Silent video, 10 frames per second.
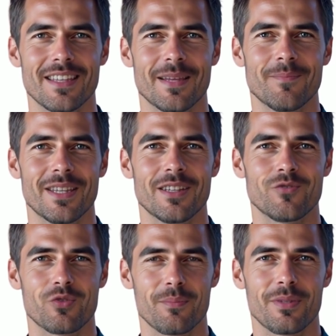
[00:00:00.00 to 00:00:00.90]
can be
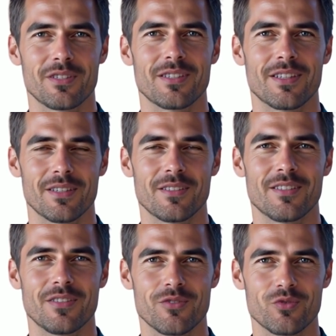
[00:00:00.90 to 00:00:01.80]
attributed
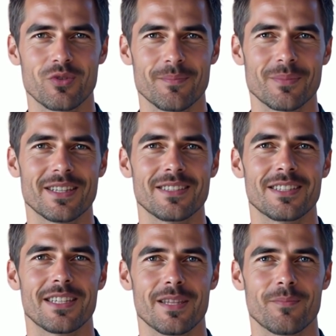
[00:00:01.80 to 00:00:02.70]
to the
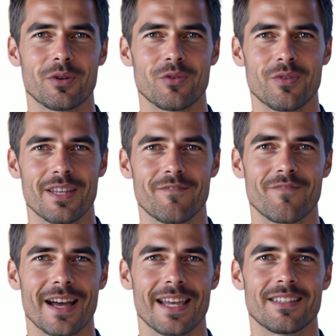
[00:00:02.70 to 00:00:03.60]
placebo
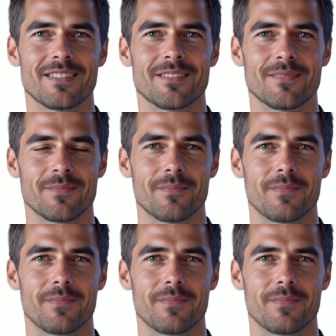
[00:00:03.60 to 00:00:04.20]
effect,